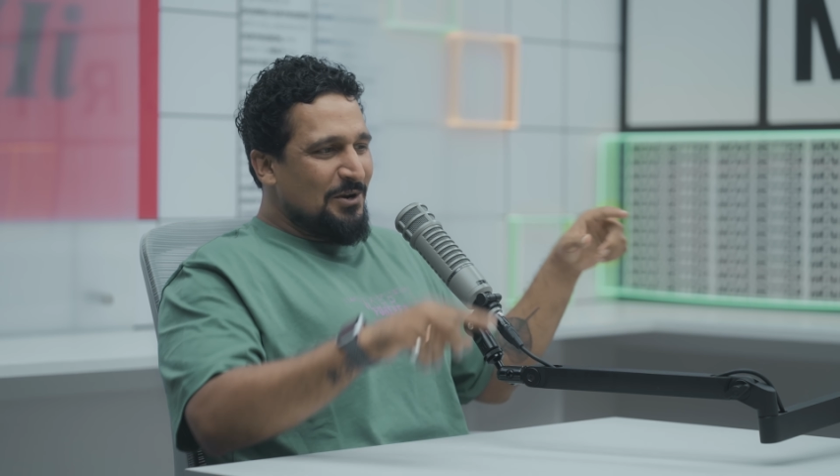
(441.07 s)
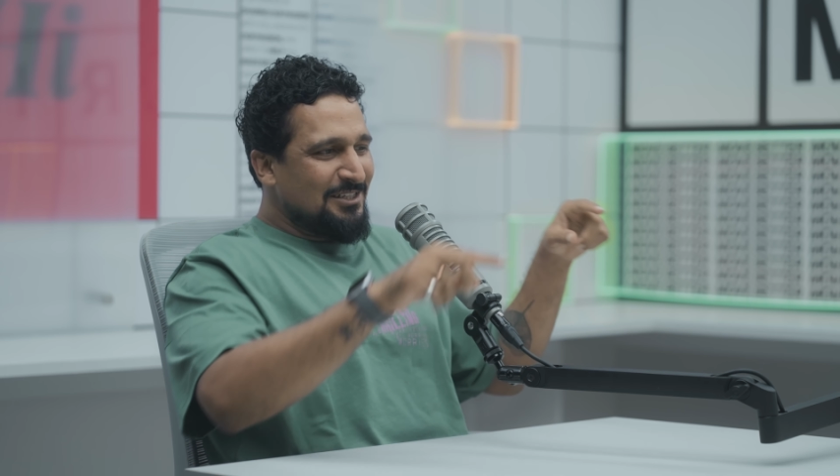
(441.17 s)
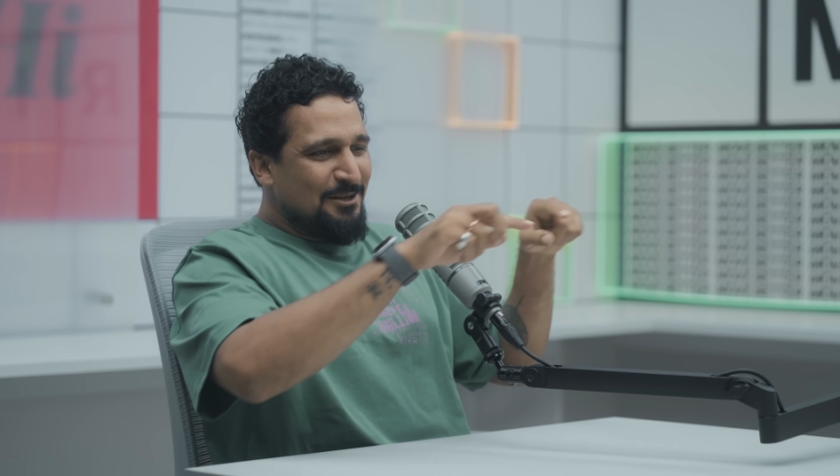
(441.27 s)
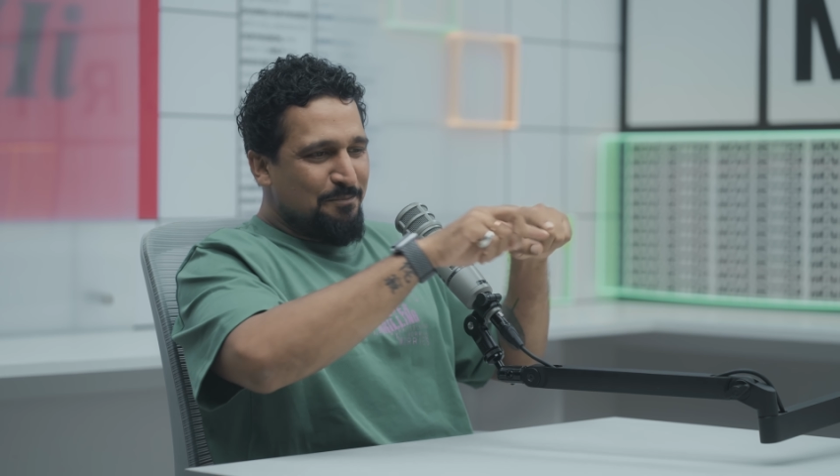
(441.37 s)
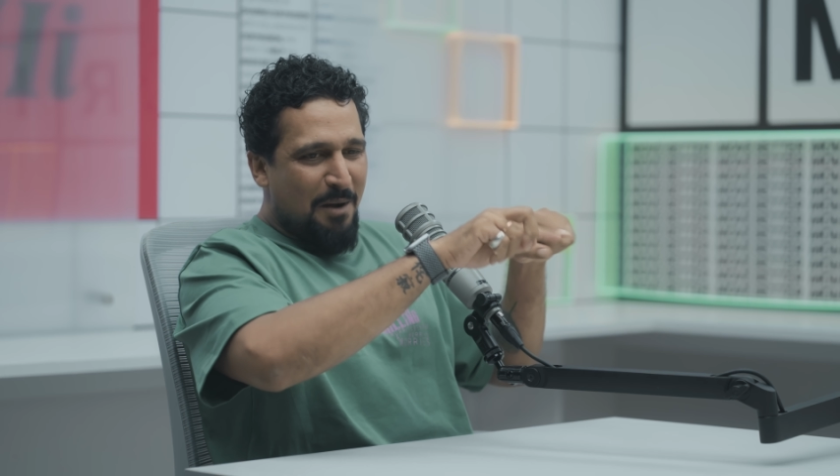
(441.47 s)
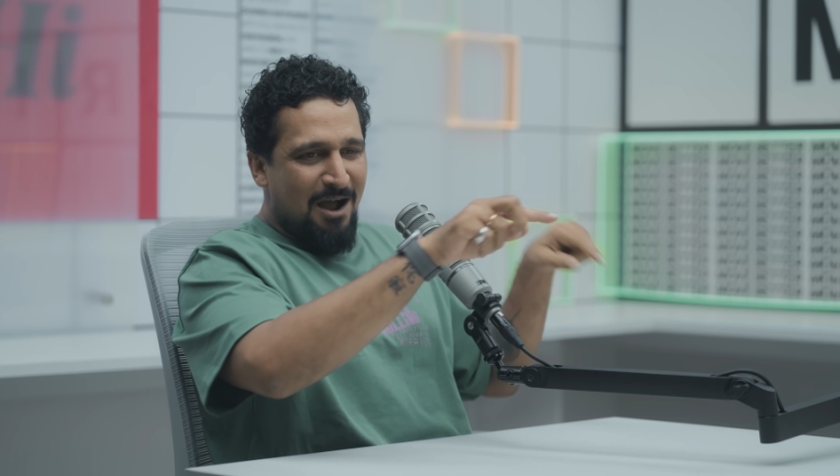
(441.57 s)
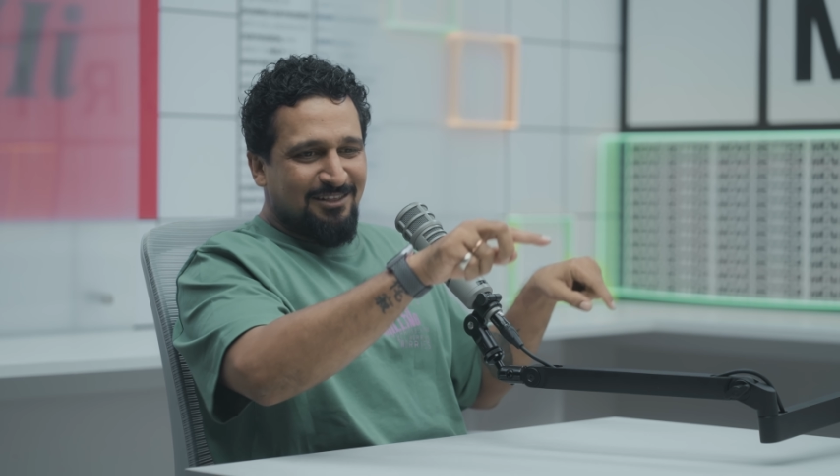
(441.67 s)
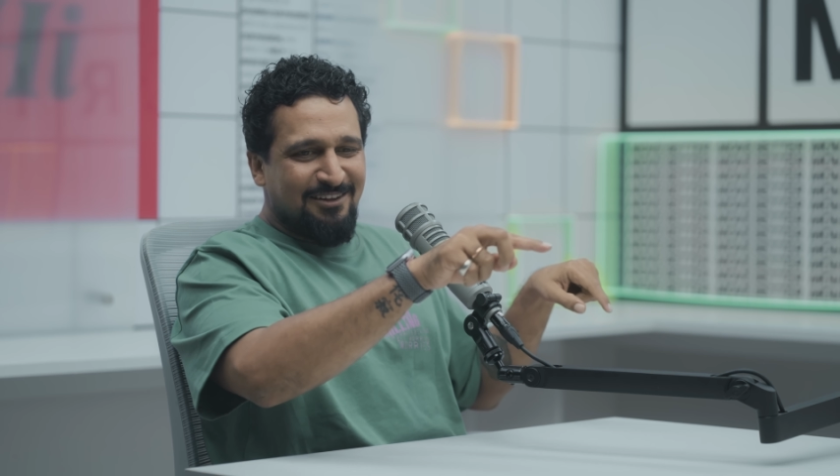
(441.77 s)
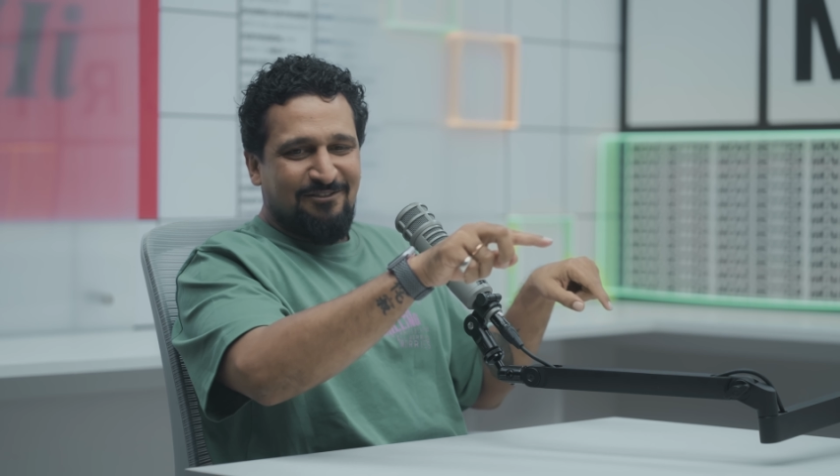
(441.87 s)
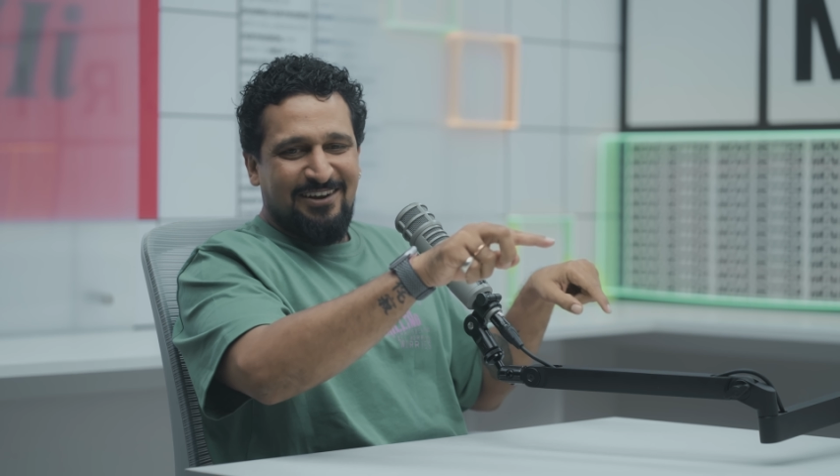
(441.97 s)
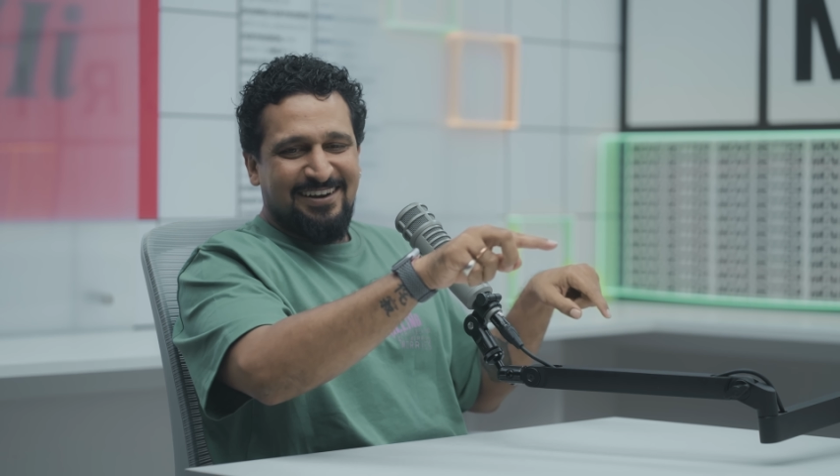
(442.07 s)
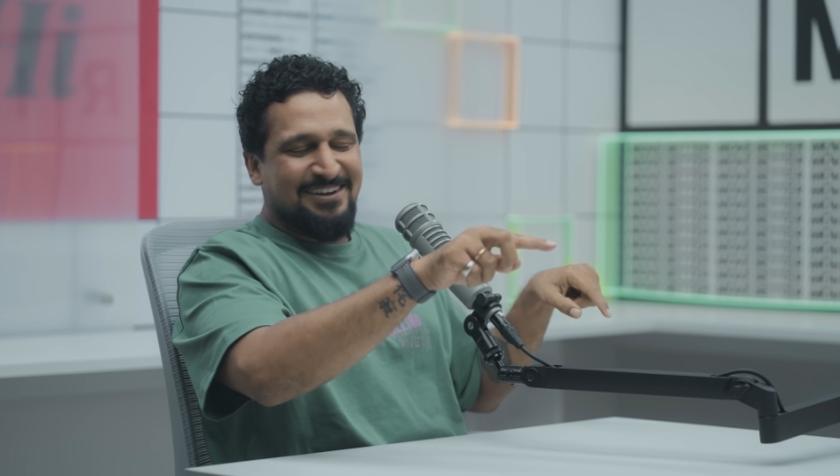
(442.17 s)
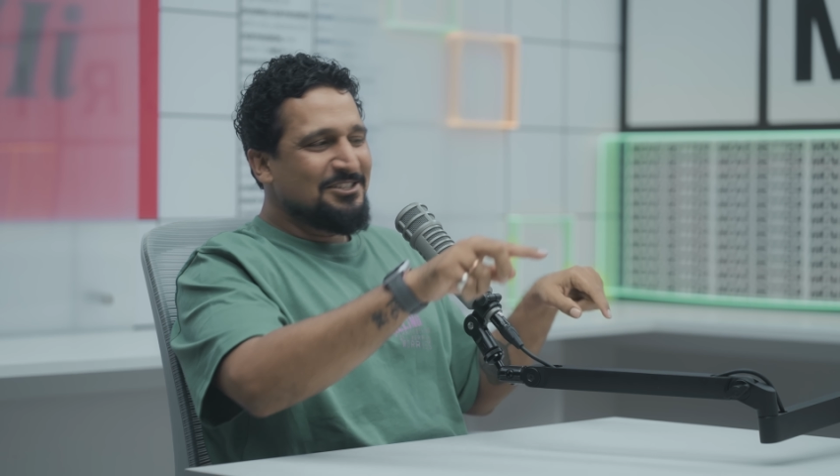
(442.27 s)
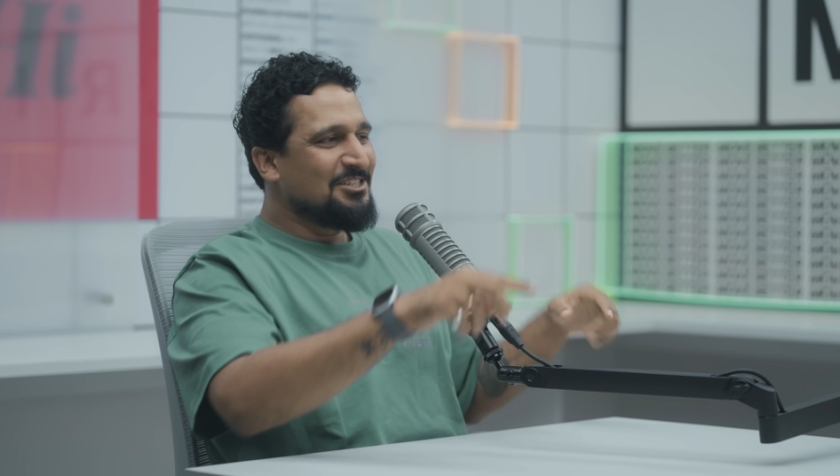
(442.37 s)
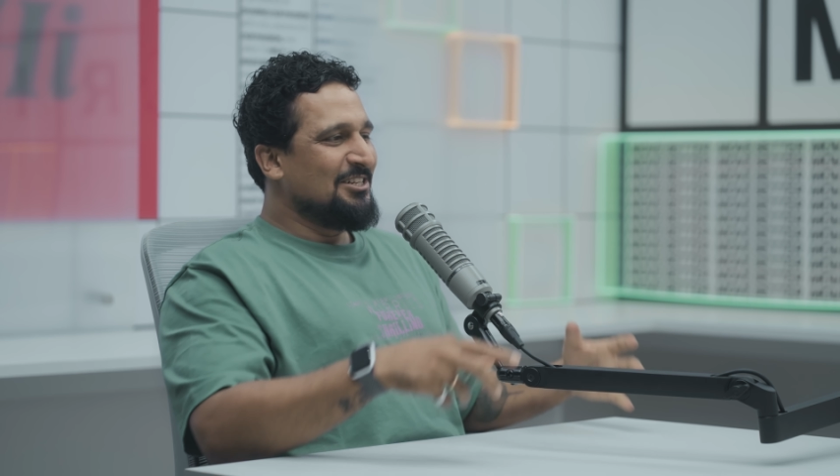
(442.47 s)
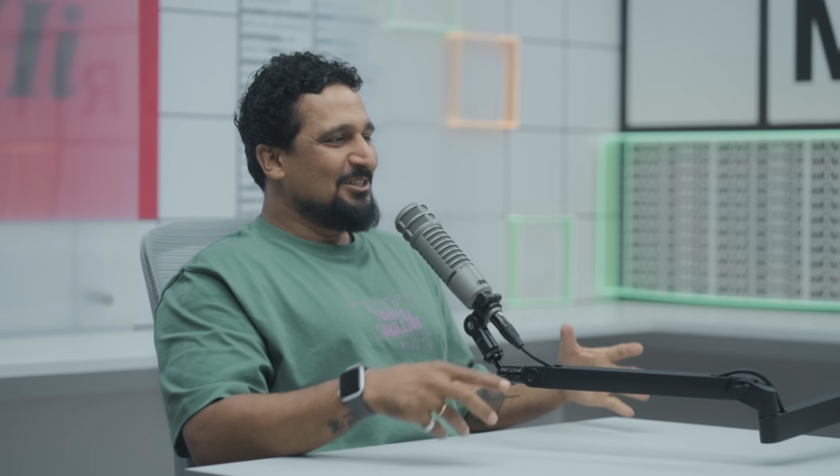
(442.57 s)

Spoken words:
as they park the vehicles,